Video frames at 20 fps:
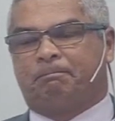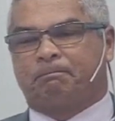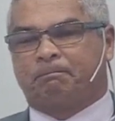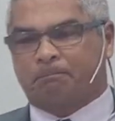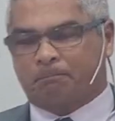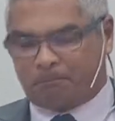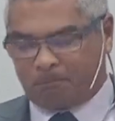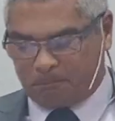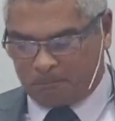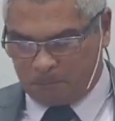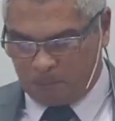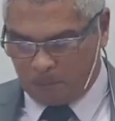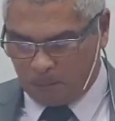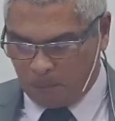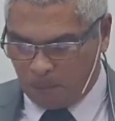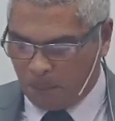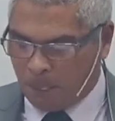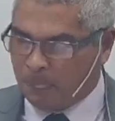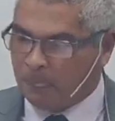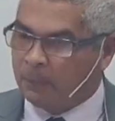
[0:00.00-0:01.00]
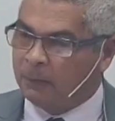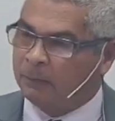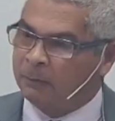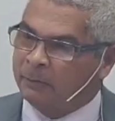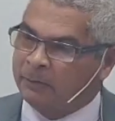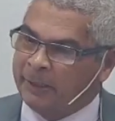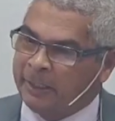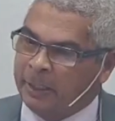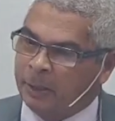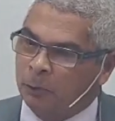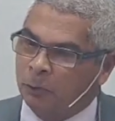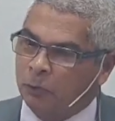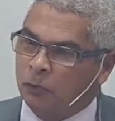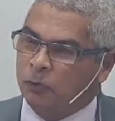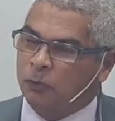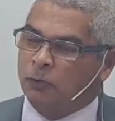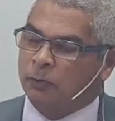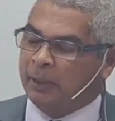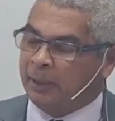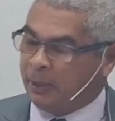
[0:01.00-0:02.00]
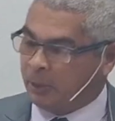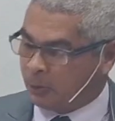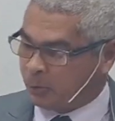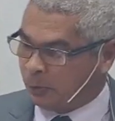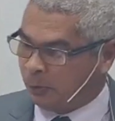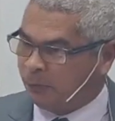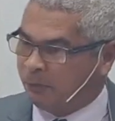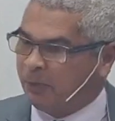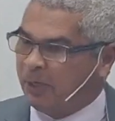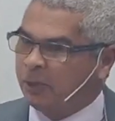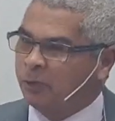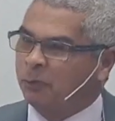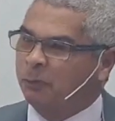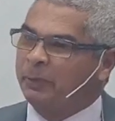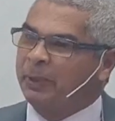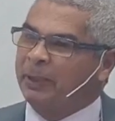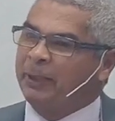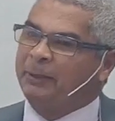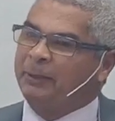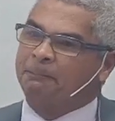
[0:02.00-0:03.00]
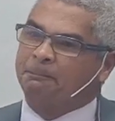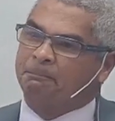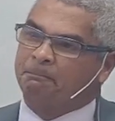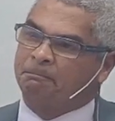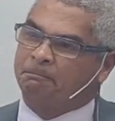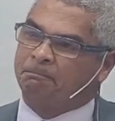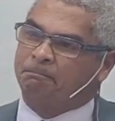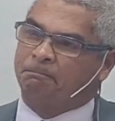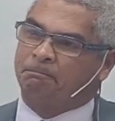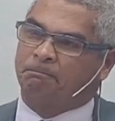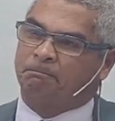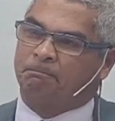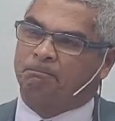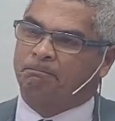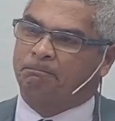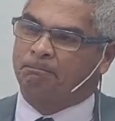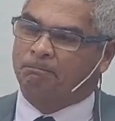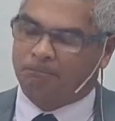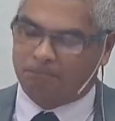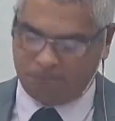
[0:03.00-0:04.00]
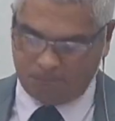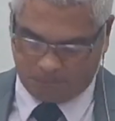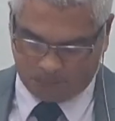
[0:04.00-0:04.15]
That's right. God only does good